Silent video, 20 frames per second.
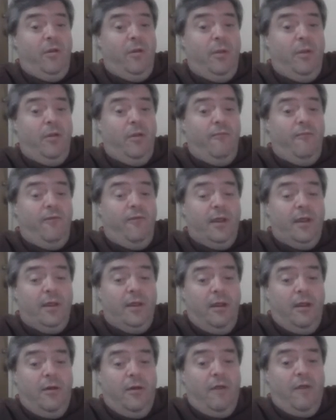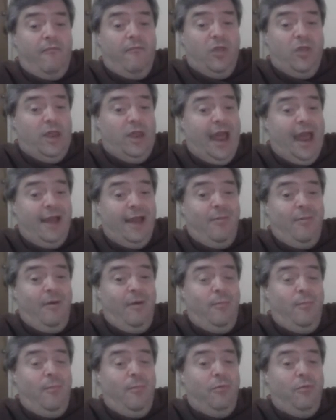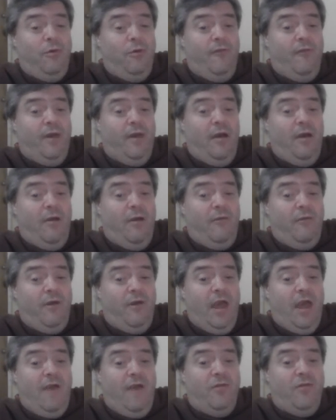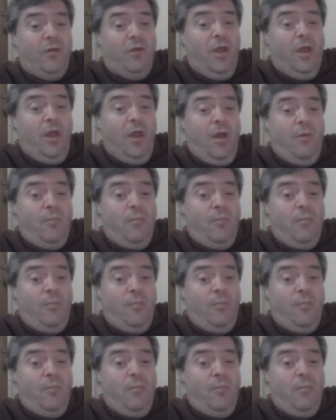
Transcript: I don't think, you know, I haven't checked, but I'm sure they have done.